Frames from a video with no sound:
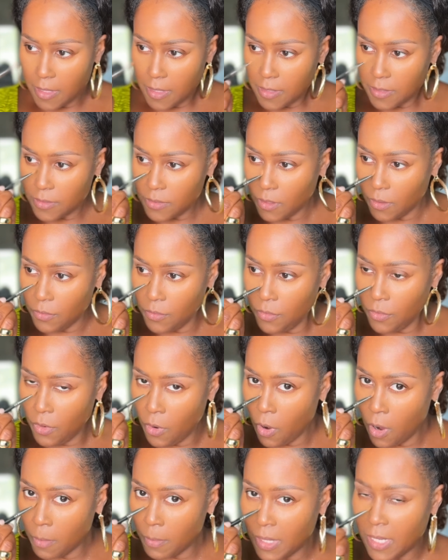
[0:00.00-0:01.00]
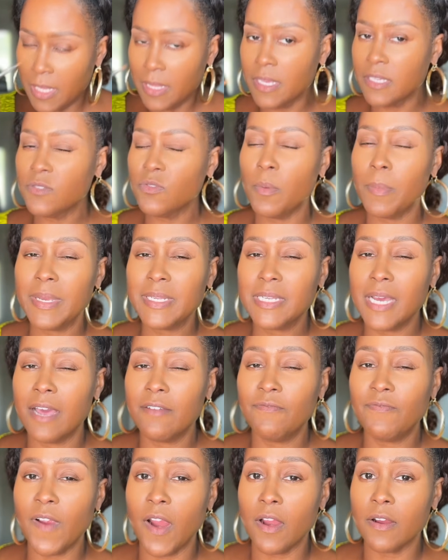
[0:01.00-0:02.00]
So normally this will be
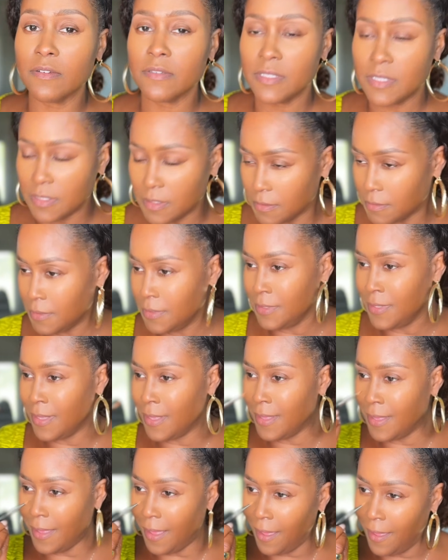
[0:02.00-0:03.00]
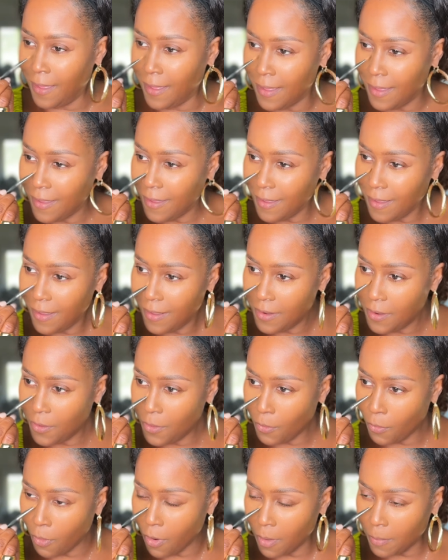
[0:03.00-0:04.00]
done first.
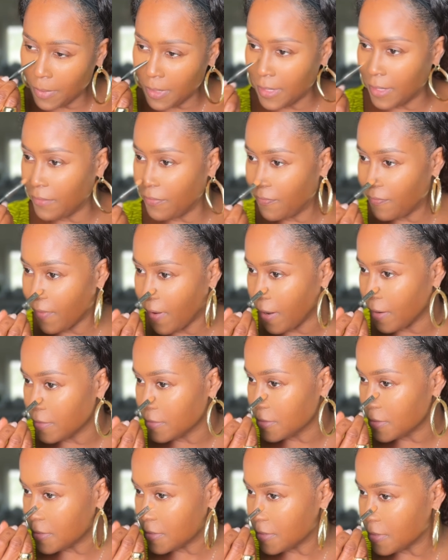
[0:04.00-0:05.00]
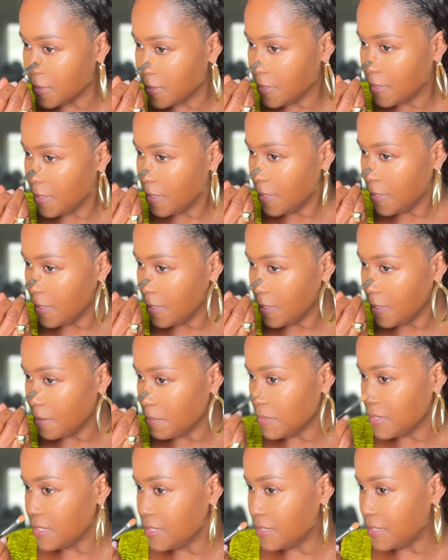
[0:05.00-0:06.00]
Normally first.
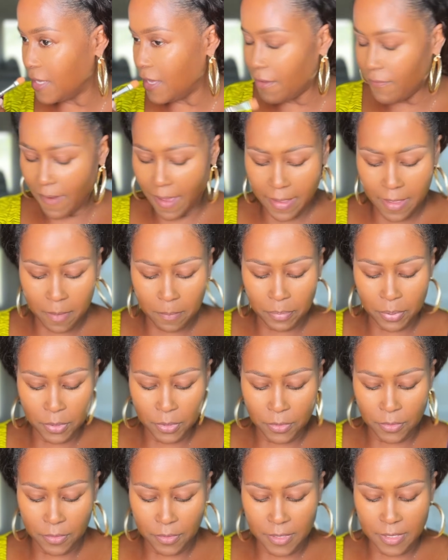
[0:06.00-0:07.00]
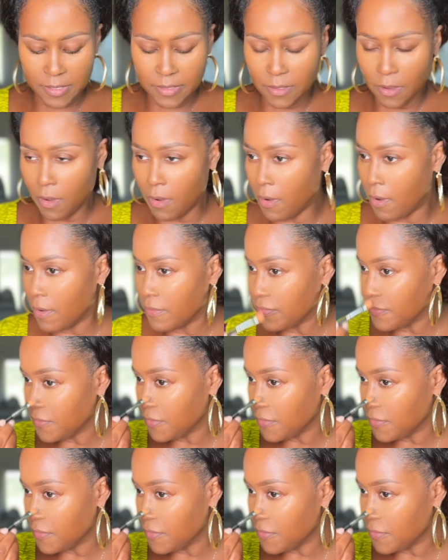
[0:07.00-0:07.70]
See if I can pull this off.